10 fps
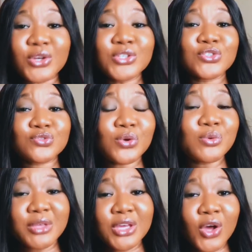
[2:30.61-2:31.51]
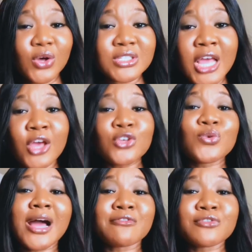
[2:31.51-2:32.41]
You're going to struggle because
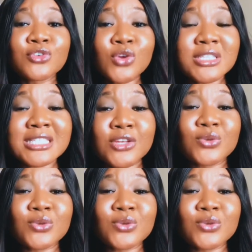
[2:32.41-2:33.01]
you have not,